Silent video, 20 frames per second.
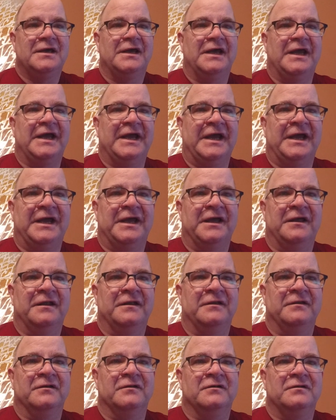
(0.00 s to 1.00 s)

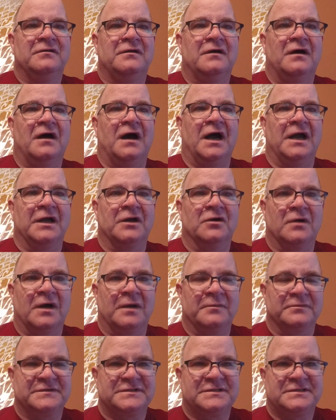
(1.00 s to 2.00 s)
And I go,
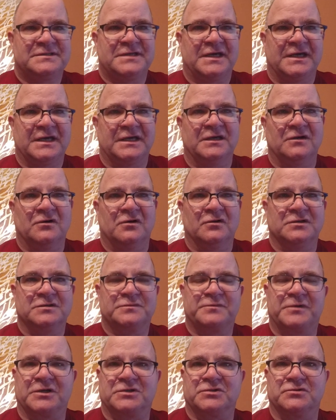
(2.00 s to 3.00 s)
I'm taking all these
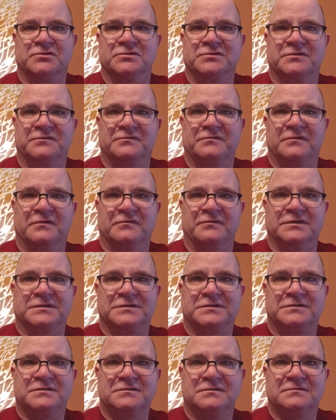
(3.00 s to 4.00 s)
pictures of, of
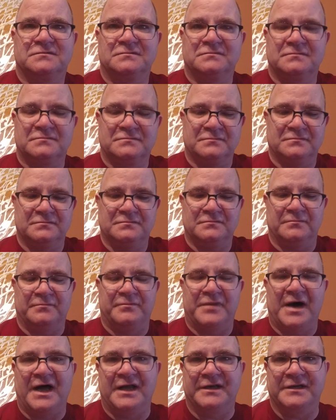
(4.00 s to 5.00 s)
this
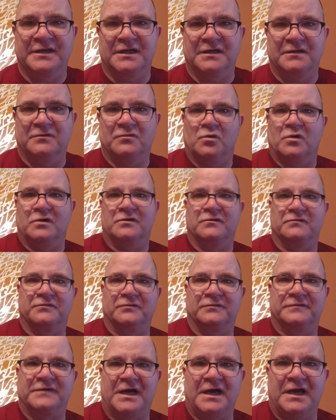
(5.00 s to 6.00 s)
bonding, wonderful
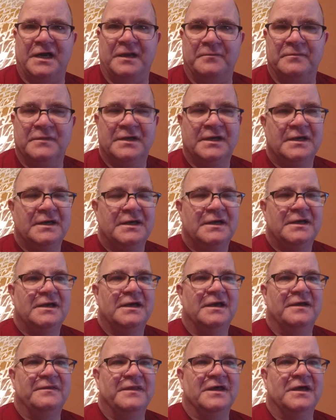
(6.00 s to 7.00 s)
time.
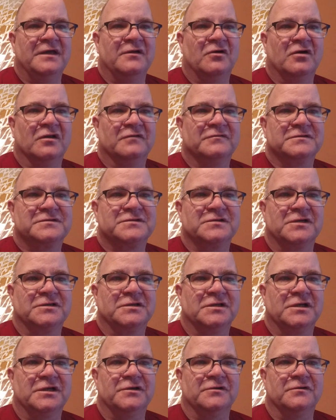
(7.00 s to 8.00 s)
And then all of a sudden
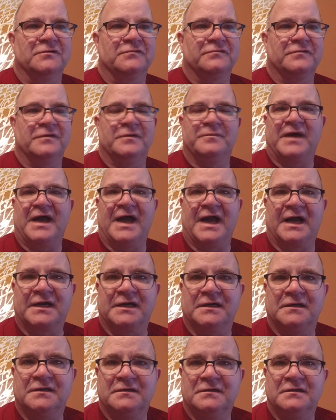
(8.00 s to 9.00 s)
you hear from the back
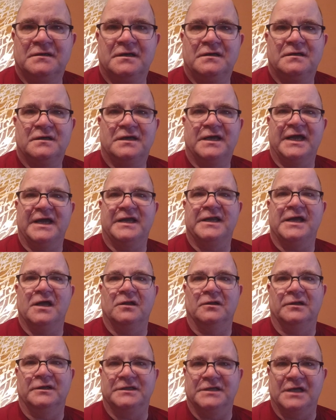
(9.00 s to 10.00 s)
Aunt
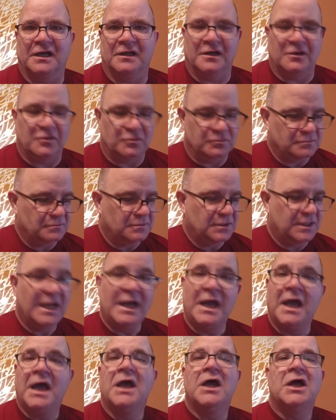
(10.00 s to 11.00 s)
Helen yell out,
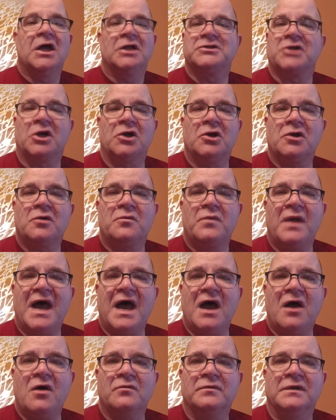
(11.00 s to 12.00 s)
Turn
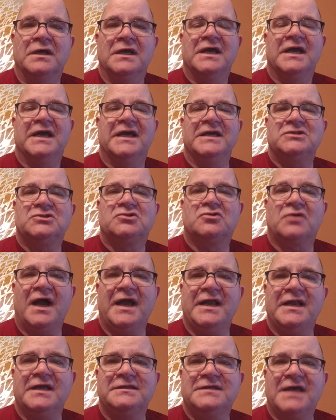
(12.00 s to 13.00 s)
around, he's
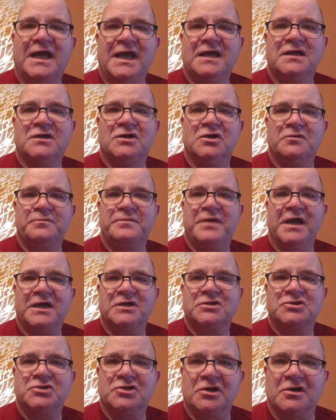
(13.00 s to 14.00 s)
trying to take your
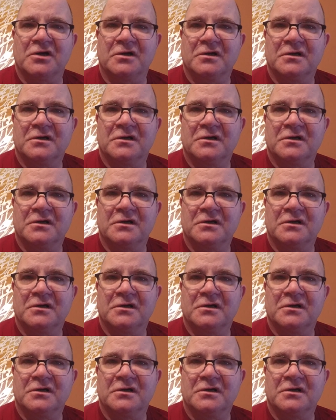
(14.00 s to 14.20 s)
picture.